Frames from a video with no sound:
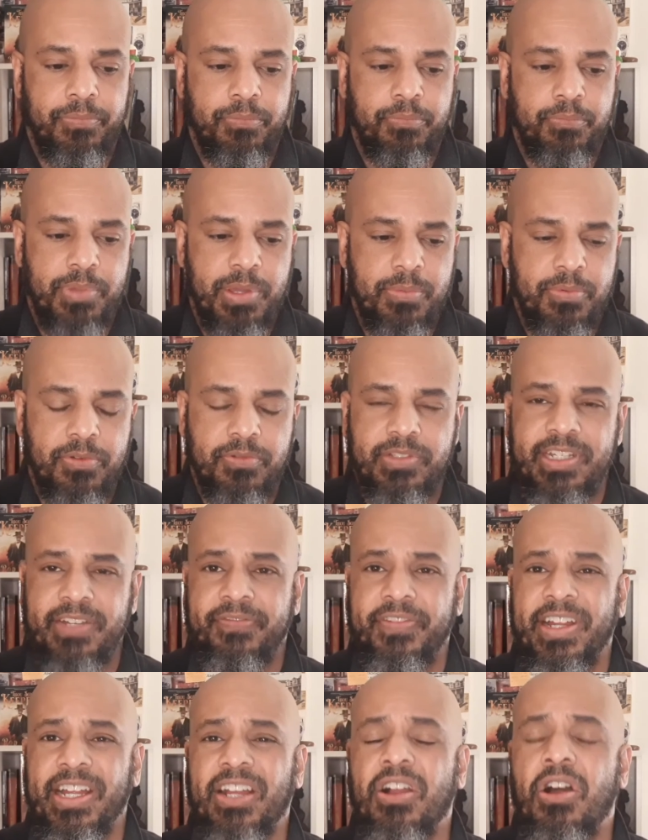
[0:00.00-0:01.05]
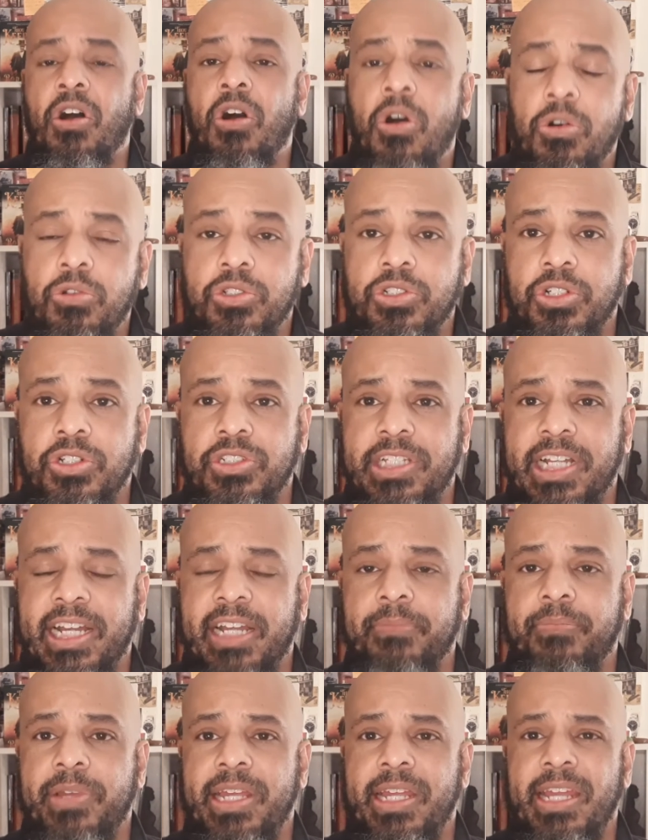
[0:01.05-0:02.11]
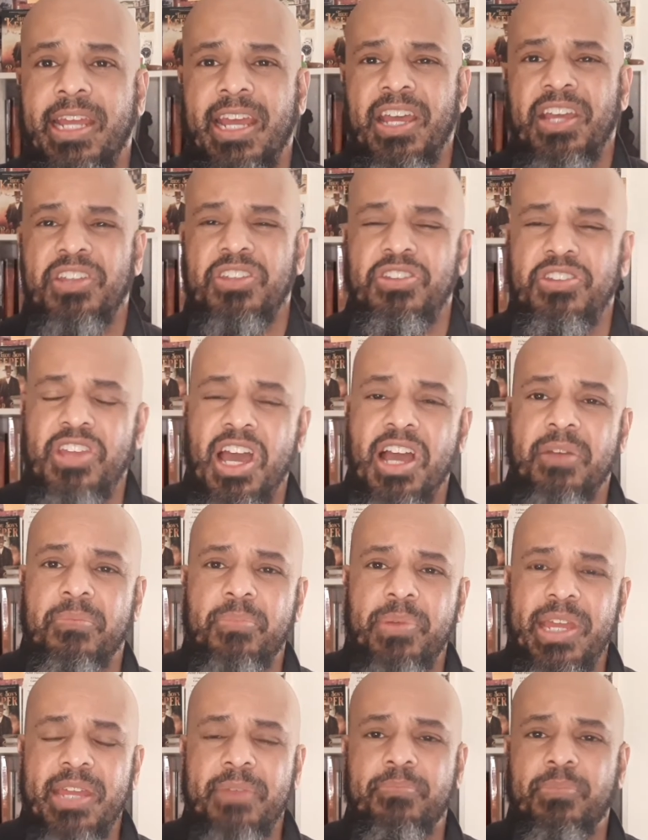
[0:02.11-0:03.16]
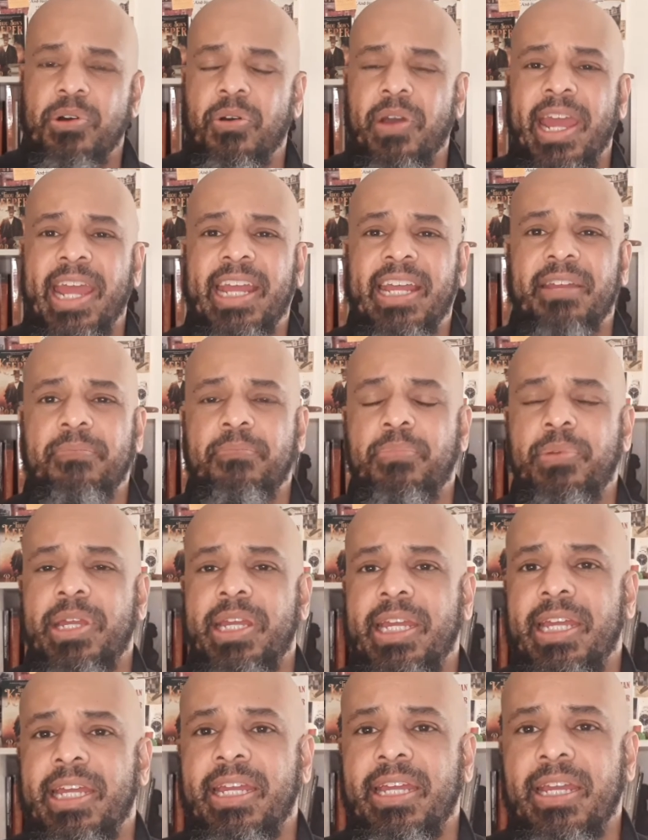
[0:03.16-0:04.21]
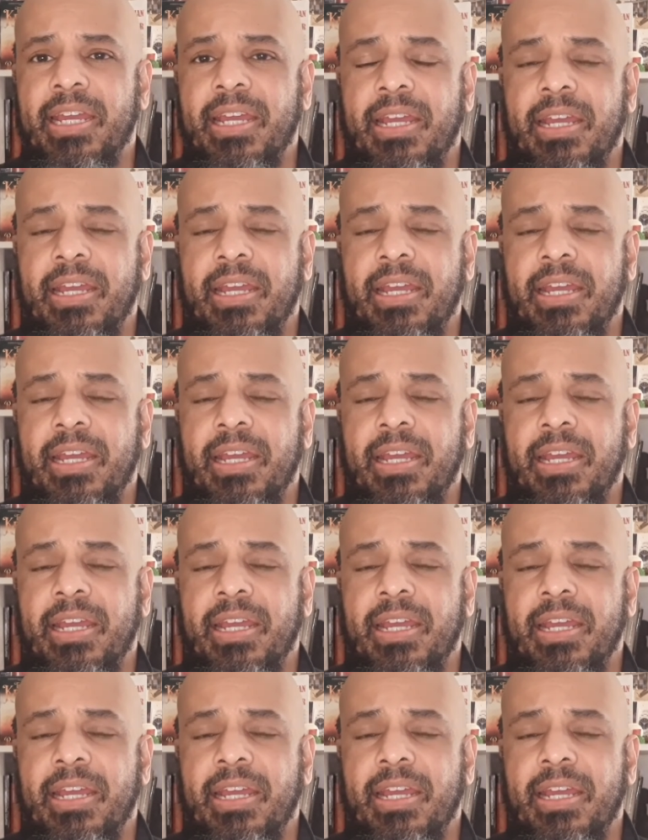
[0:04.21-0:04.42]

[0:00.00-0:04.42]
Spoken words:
people of different cultures. That could be young people. It could be,